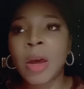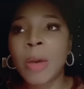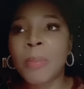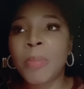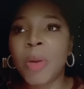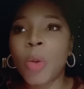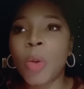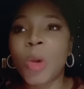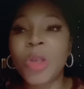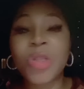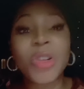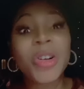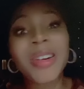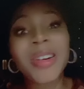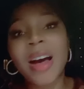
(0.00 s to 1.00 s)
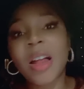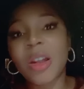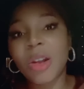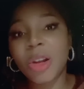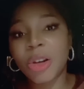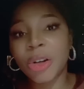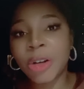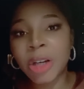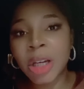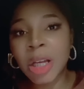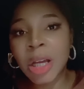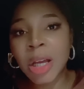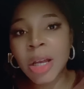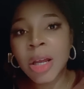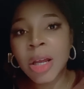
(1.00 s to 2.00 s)
But when they're not
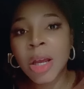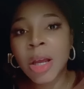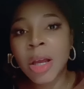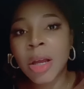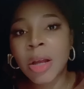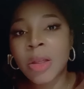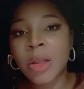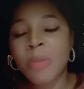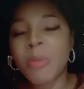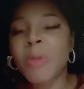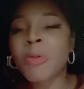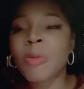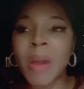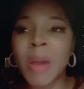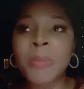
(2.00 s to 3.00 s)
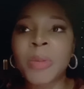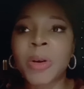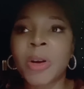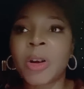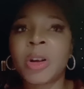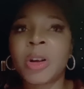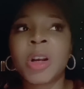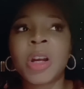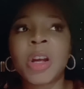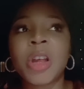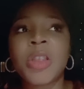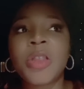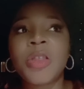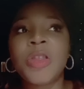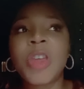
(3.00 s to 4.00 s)
learning, remember,
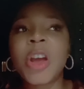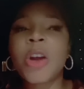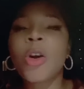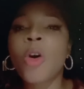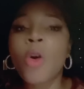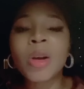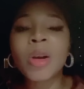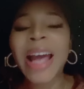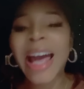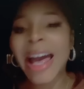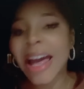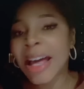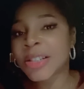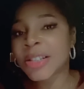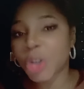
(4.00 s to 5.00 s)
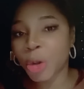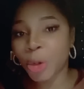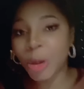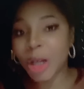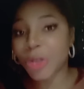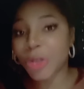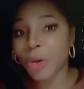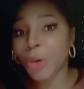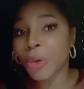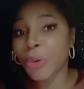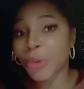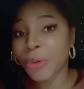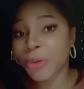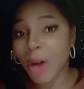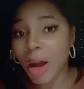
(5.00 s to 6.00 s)
their own hands create their
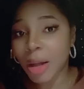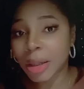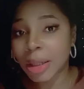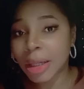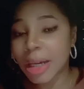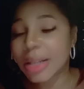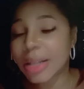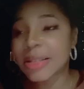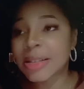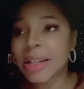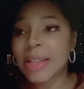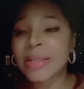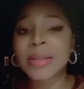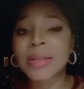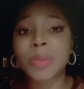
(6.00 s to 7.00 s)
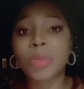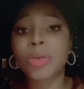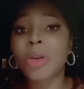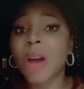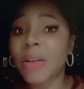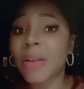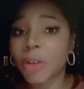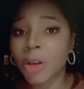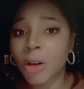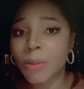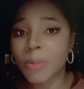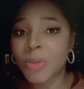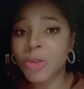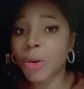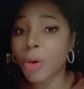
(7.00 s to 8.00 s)
own folly, and it states this in
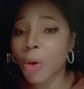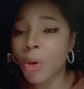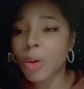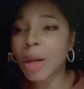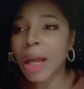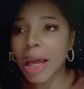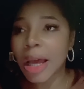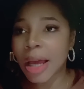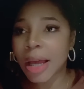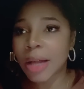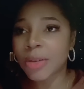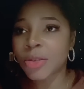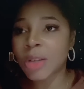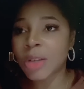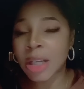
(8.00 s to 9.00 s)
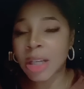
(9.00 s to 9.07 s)
Proverbs. Their own hands, the